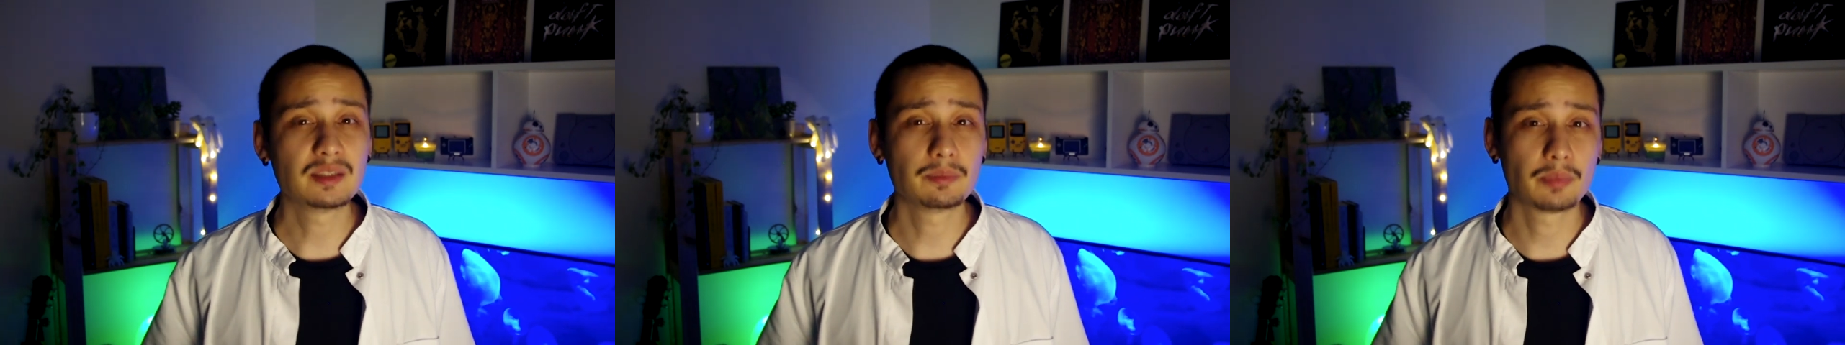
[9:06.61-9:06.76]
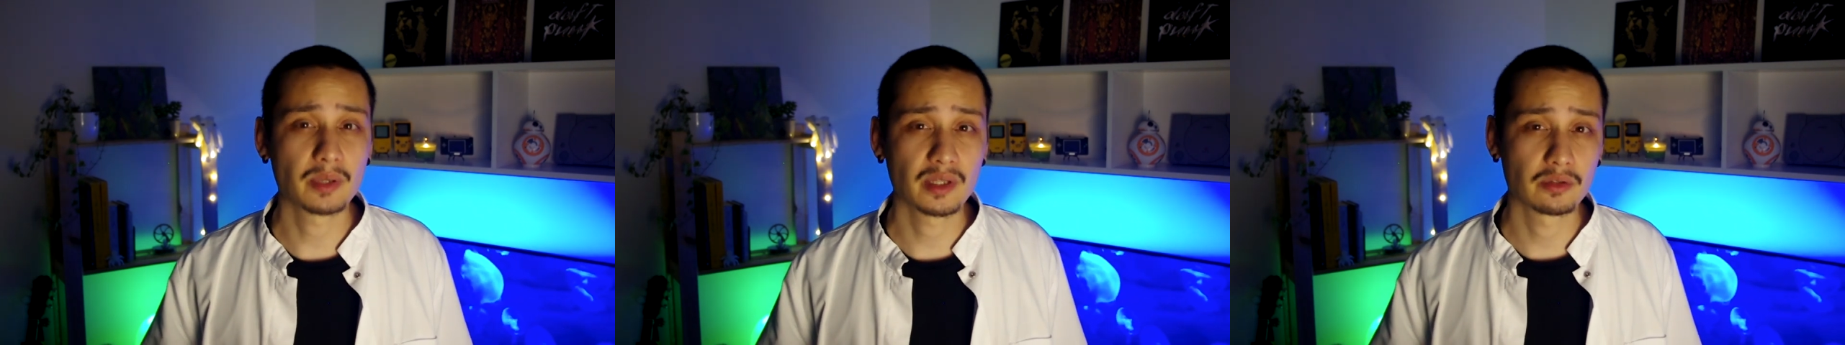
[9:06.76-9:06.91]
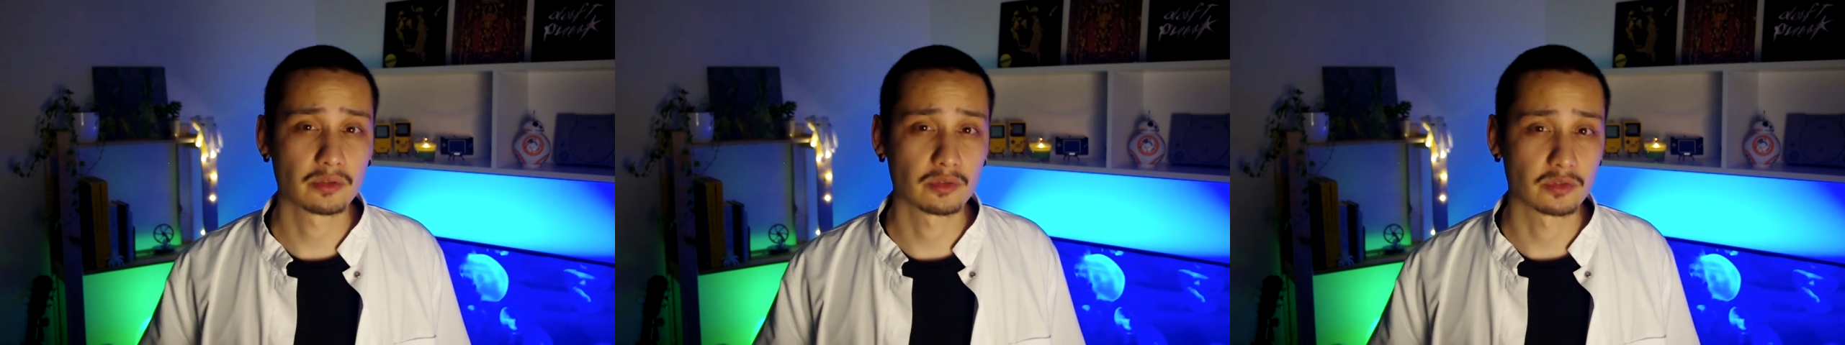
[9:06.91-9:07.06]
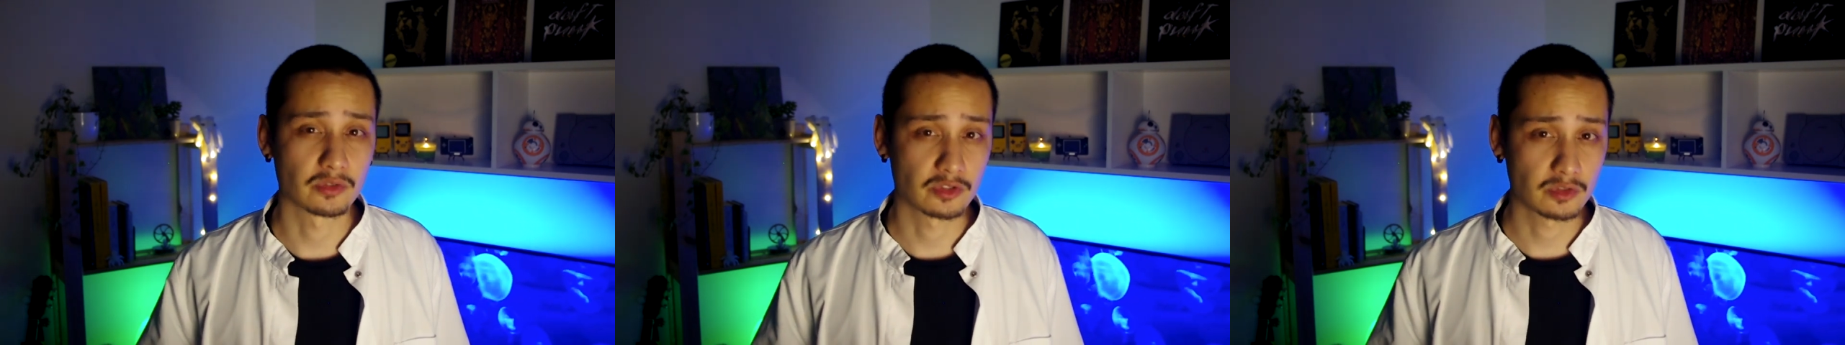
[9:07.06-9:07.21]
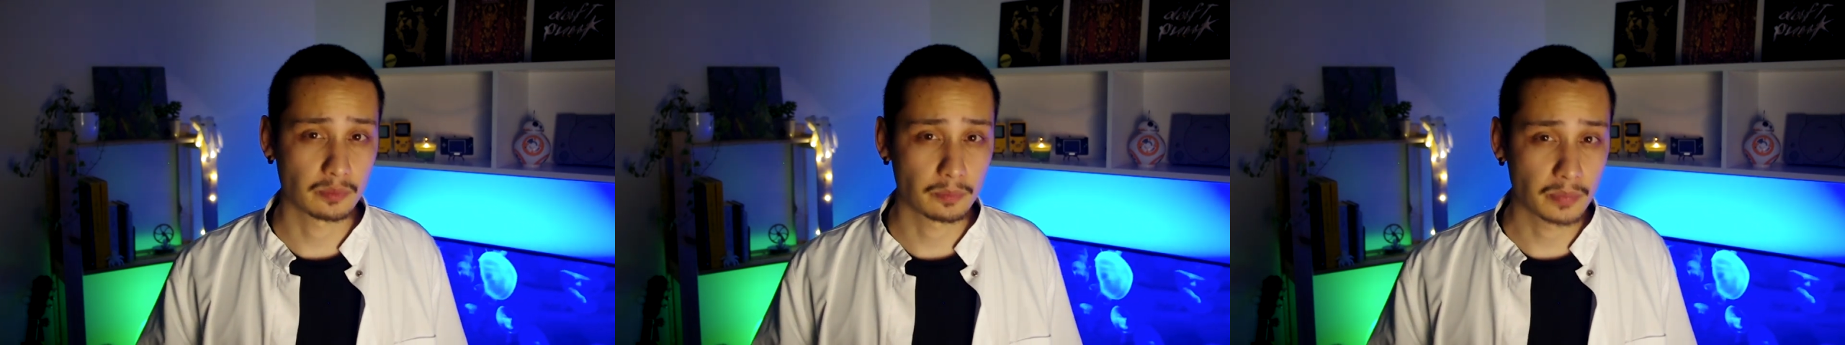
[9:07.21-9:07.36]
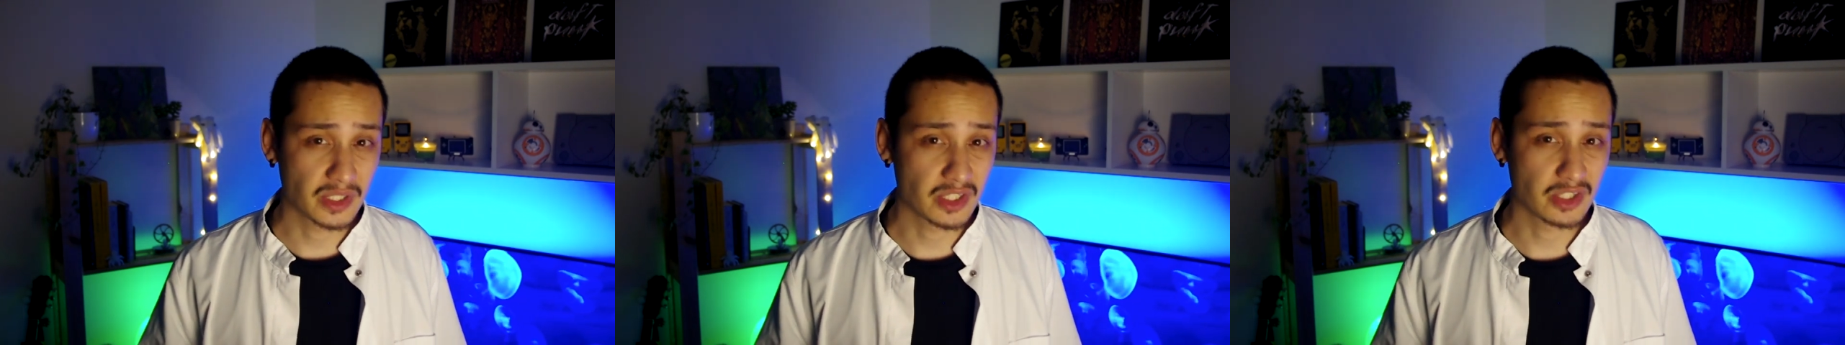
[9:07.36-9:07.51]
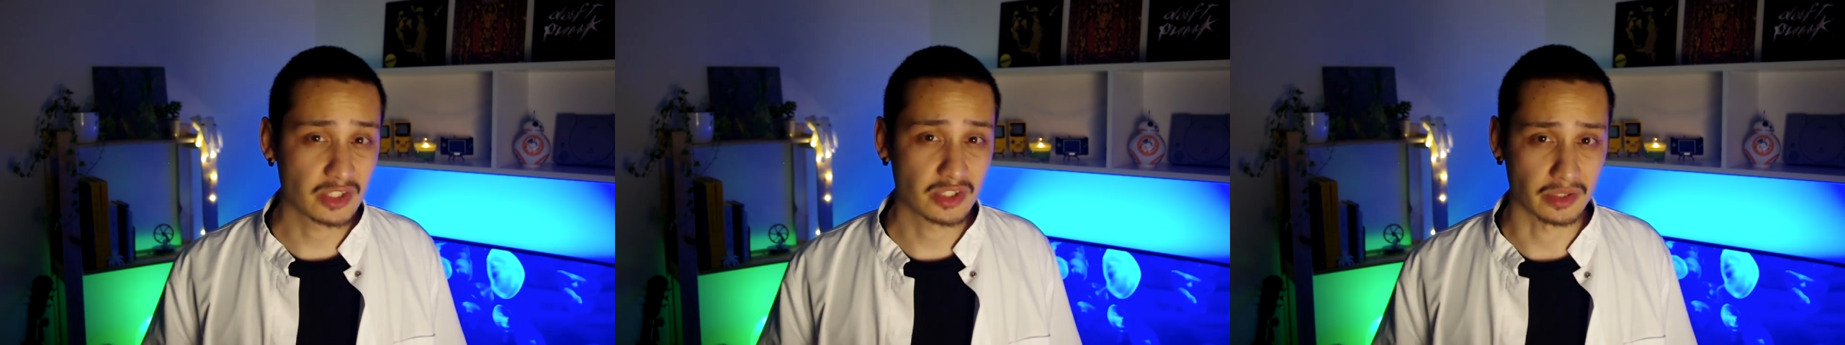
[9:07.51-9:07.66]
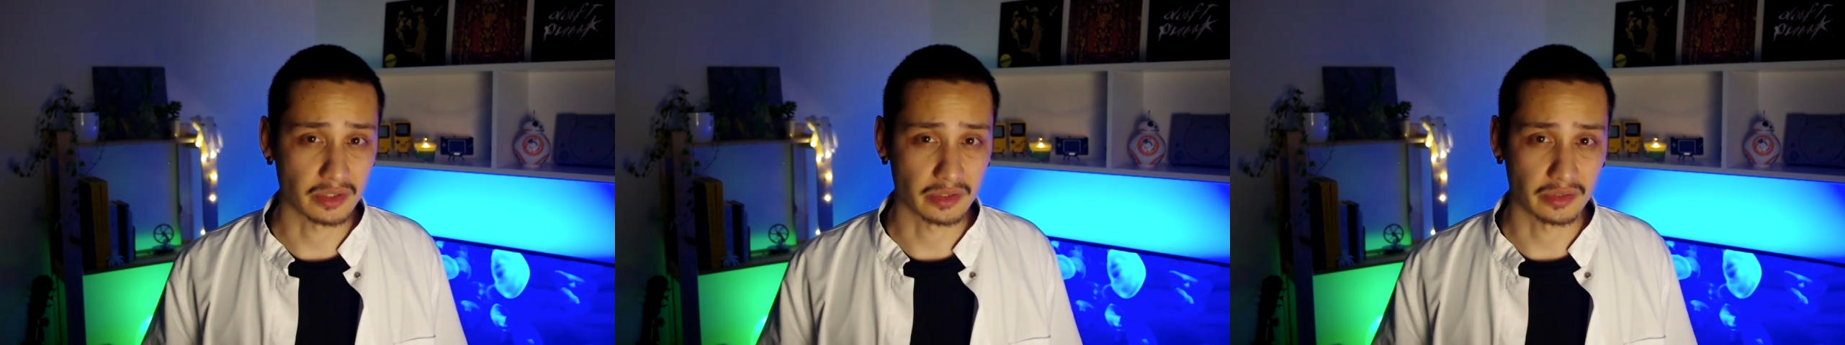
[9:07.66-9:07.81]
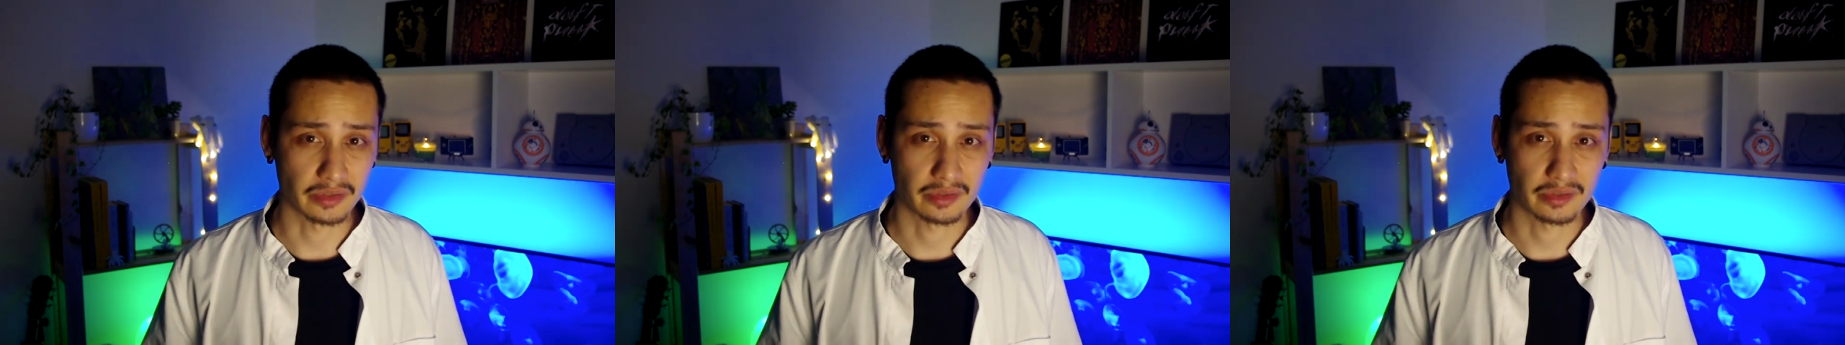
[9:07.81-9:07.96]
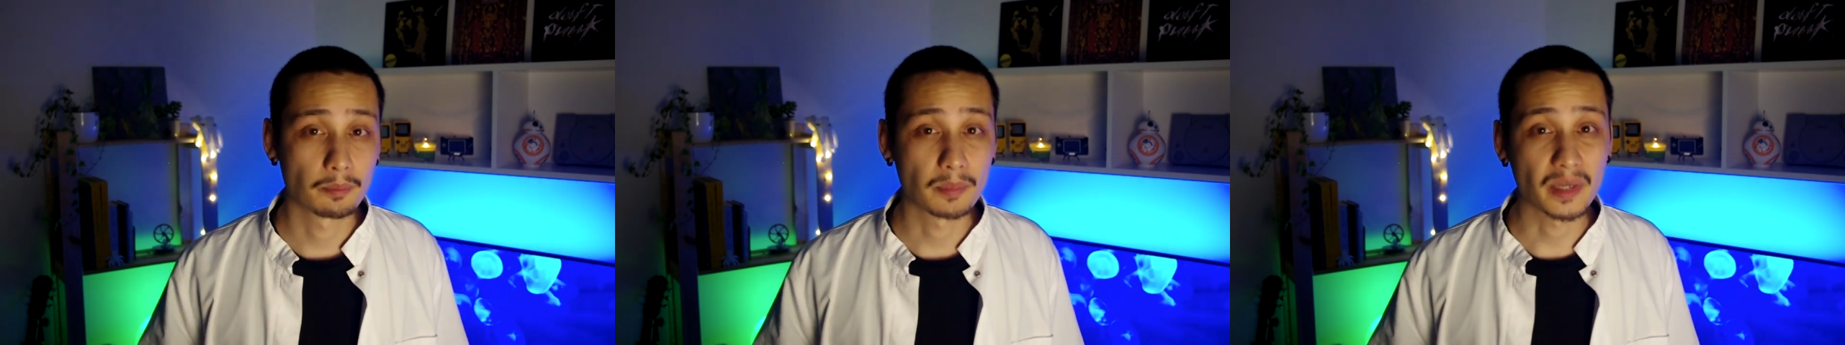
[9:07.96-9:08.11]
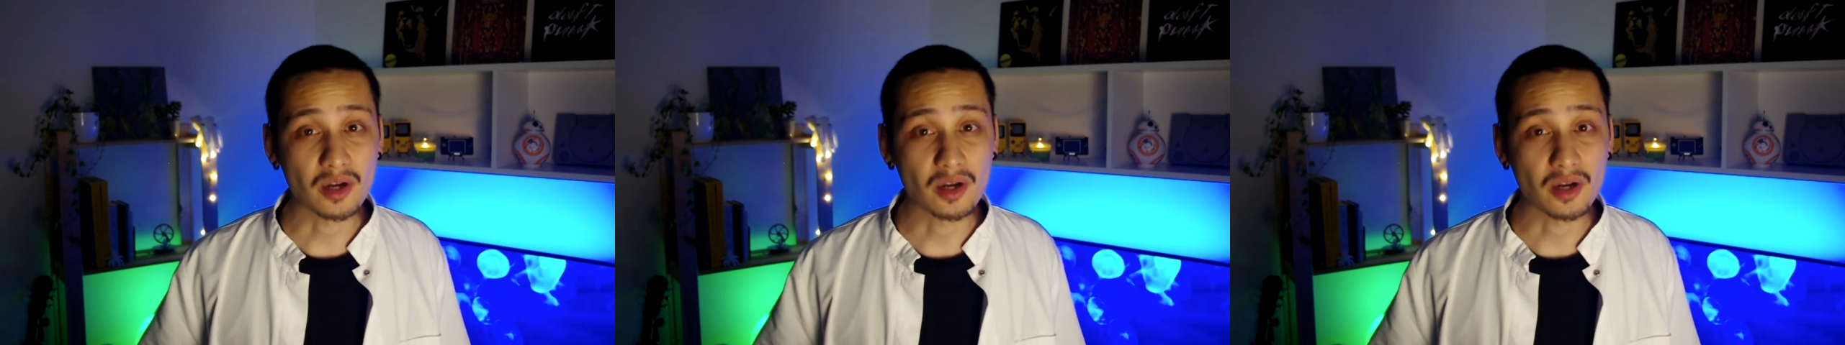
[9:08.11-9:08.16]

depends on the species,